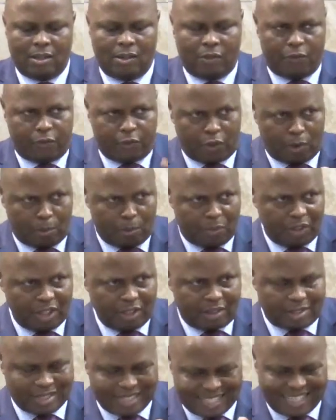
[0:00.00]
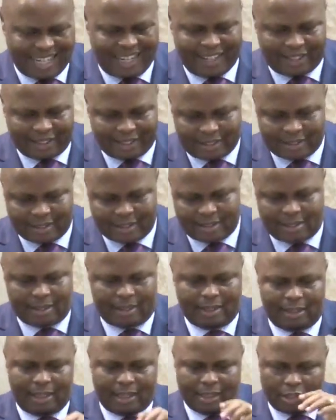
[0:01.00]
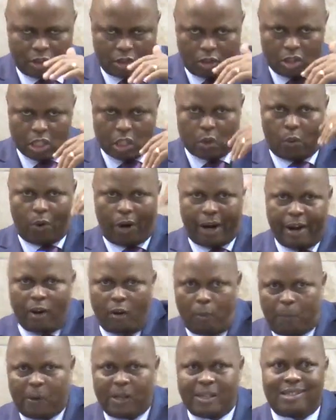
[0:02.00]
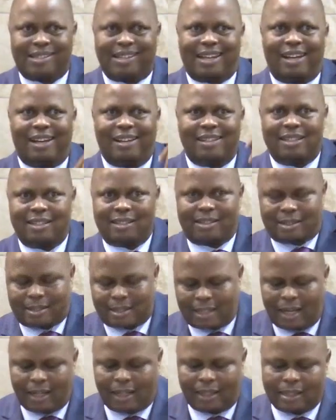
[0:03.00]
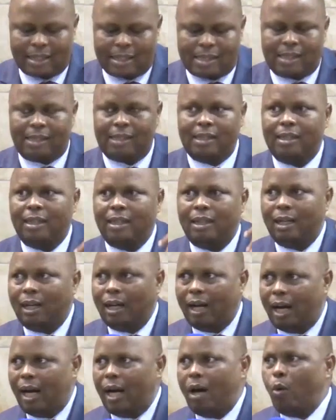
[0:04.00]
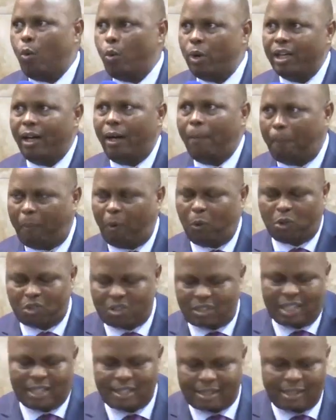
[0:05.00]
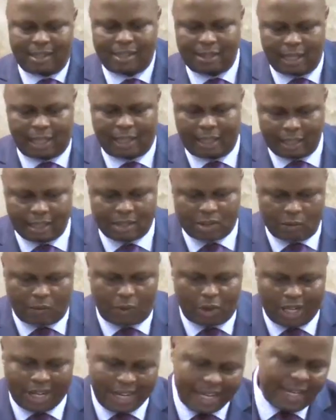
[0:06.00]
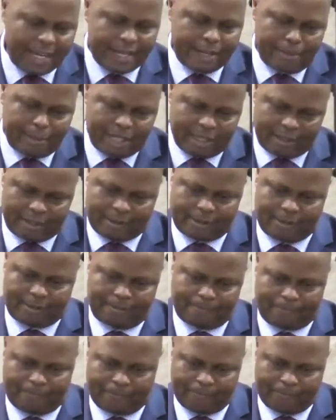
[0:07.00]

from this text that is going to help us understand how we are possessing the gates of our enemies.